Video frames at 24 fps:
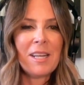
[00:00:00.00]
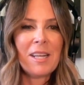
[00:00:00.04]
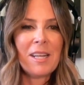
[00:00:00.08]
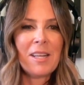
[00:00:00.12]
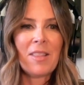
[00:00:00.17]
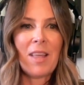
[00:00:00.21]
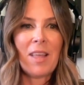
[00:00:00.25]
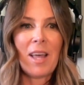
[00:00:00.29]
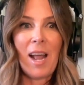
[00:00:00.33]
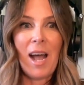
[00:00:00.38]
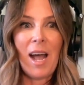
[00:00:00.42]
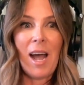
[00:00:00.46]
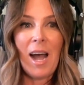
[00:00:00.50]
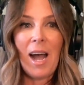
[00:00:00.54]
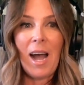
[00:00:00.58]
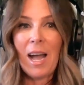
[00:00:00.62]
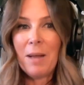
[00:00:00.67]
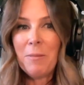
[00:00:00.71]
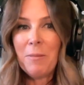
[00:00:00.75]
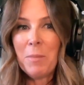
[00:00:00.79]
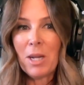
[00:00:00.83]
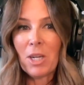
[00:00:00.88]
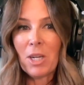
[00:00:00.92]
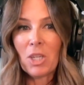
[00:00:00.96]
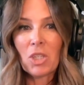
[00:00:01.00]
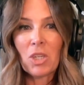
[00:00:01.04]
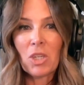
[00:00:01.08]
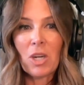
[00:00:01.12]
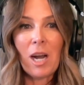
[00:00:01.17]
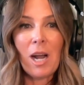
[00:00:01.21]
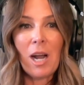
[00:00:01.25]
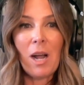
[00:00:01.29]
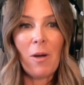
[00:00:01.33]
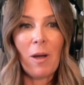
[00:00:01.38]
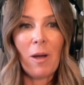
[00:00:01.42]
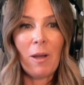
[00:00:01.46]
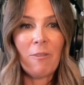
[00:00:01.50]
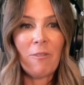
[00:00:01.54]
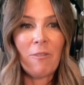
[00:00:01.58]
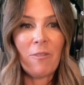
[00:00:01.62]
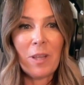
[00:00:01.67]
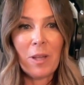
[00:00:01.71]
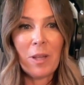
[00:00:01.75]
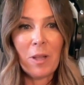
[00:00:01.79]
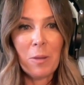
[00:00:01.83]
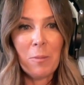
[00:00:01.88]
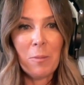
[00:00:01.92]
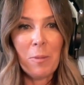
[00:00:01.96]
that I'm not sure how I
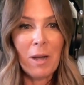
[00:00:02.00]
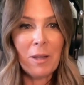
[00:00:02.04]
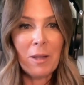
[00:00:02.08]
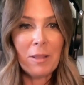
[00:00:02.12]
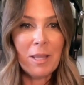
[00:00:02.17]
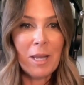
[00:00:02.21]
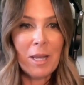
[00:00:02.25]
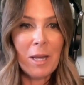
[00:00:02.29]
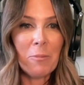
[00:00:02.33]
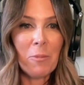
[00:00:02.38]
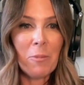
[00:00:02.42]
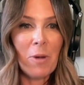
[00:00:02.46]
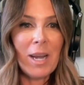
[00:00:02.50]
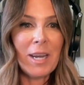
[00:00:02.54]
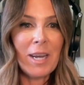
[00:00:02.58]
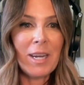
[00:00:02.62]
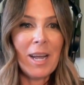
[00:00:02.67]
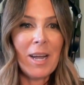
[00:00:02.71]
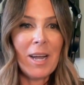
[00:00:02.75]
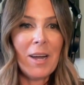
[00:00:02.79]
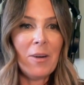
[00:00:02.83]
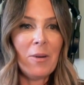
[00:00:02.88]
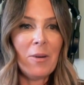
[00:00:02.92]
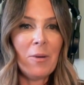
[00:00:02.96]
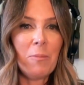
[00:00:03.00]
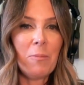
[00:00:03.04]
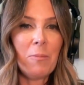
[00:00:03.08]
feel about them right now.